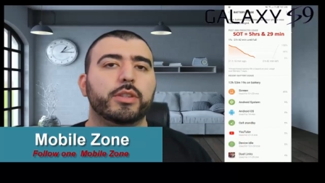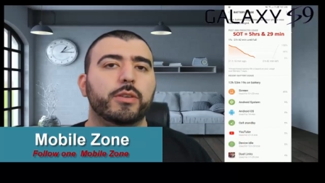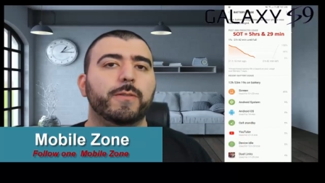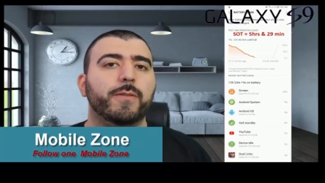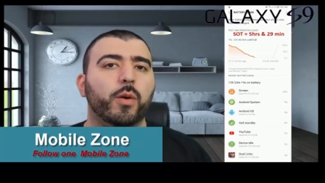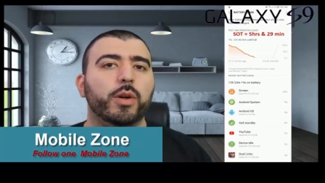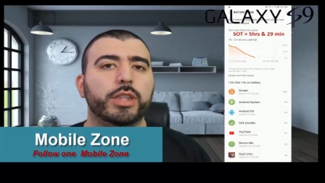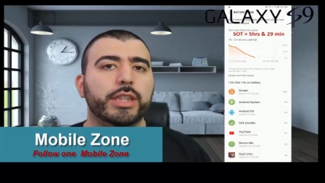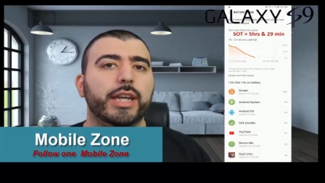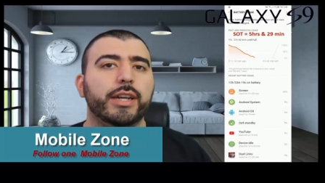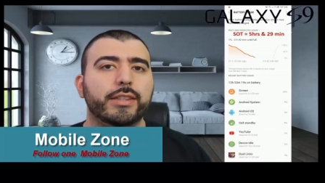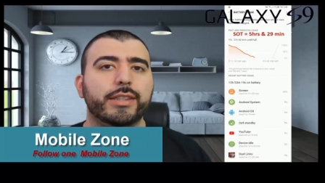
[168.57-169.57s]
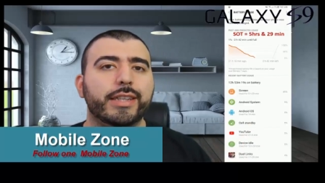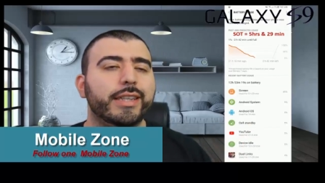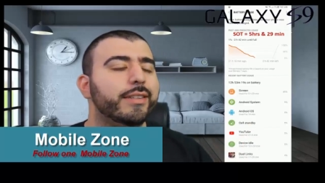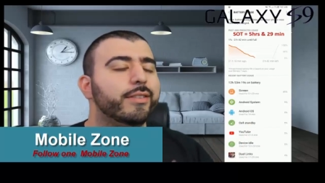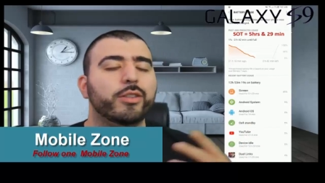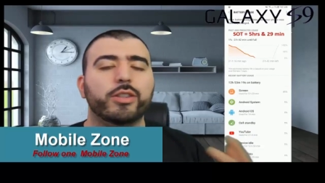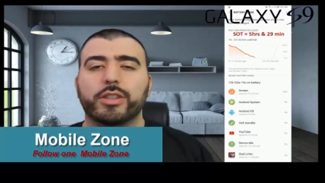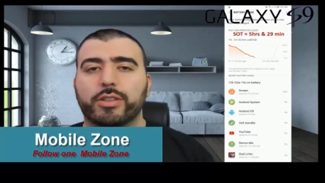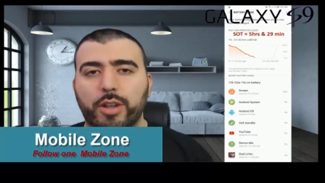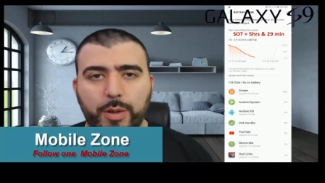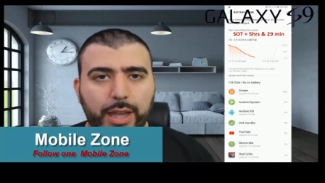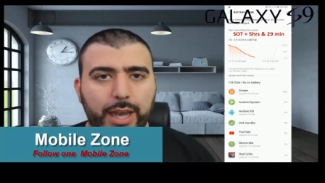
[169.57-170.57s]
to 4G LTE, so
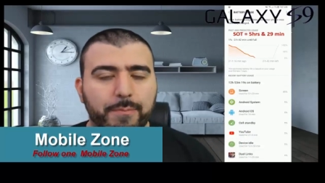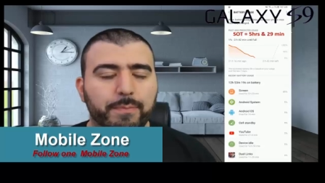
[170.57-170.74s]
just know that.